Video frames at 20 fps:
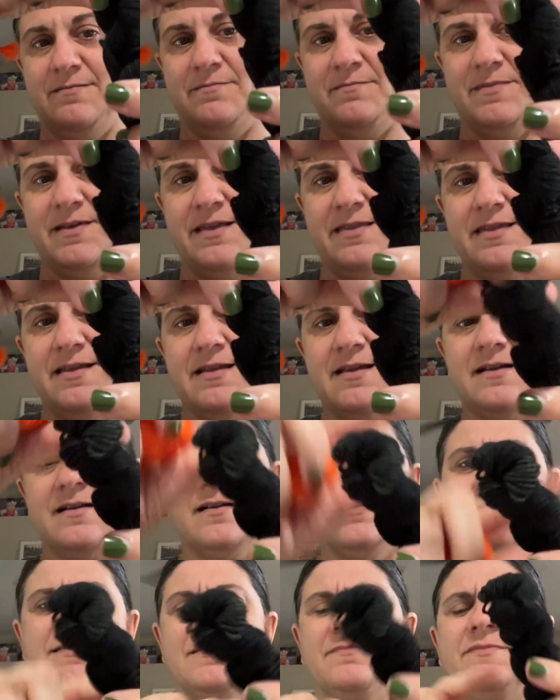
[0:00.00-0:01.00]
I think I
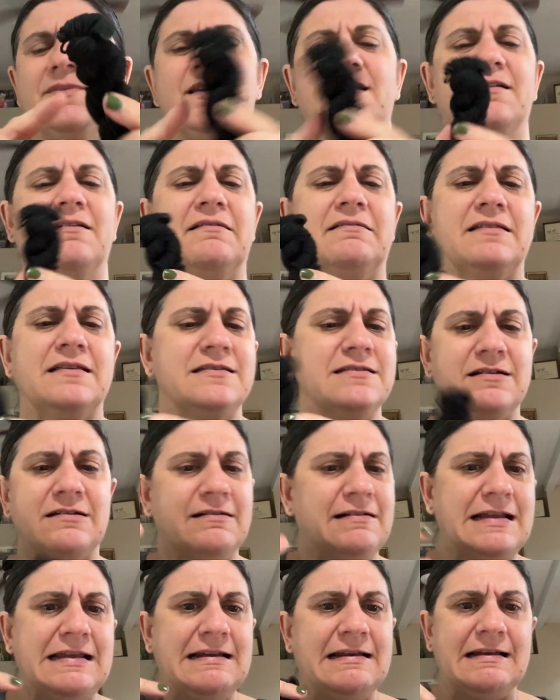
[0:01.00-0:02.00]
got something on this
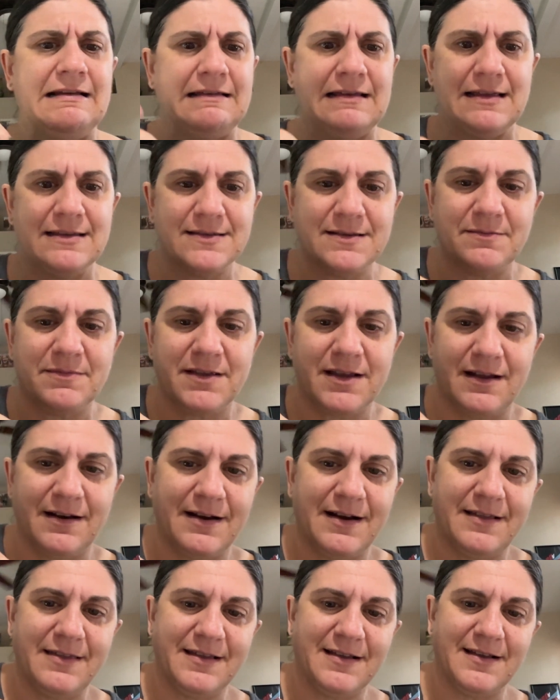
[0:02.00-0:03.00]
yarn. He didn't get something on
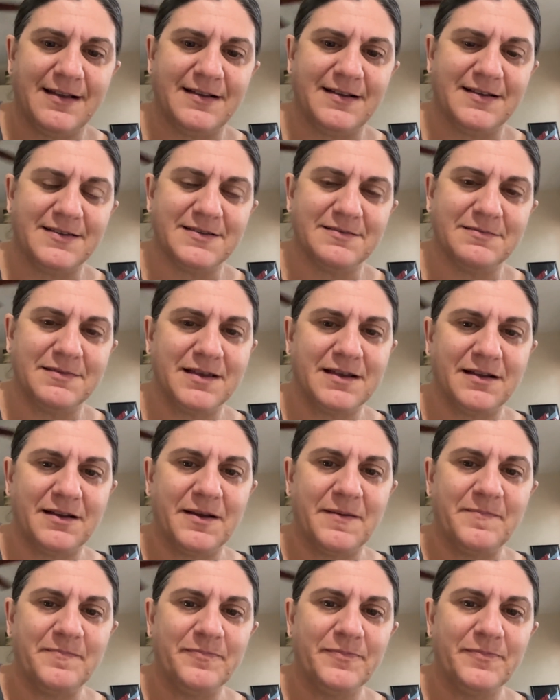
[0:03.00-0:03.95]
it. I think I got something on it.